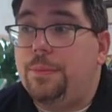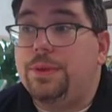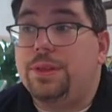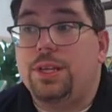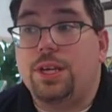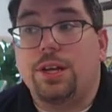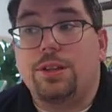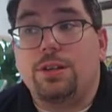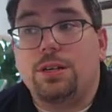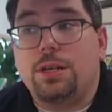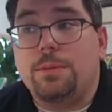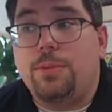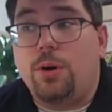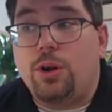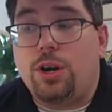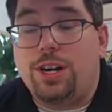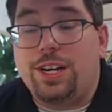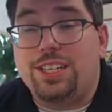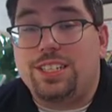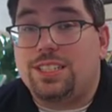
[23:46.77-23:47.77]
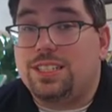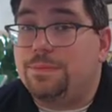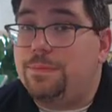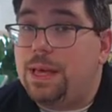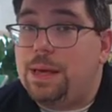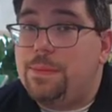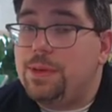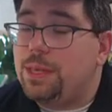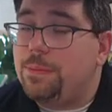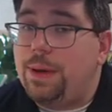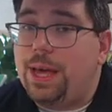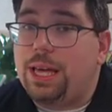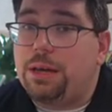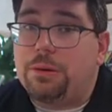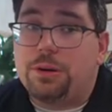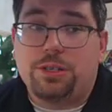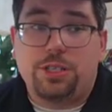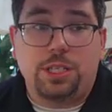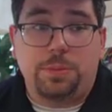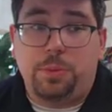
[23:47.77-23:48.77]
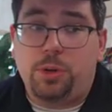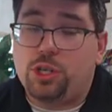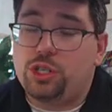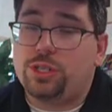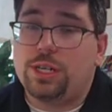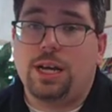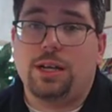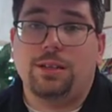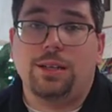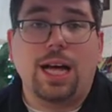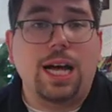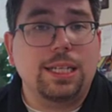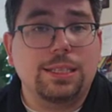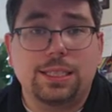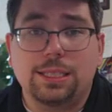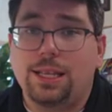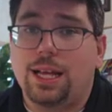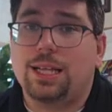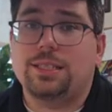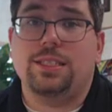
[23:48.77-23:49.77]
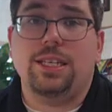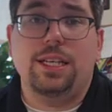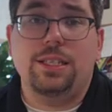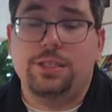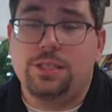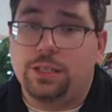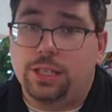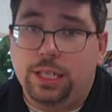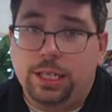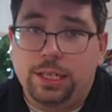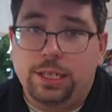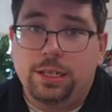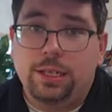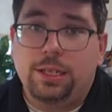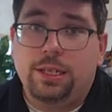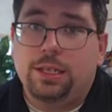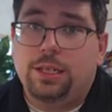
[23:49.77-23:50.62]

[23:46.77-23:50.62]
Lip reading: The other component is maybe the pancreas is pushing out lots and lots of insulin,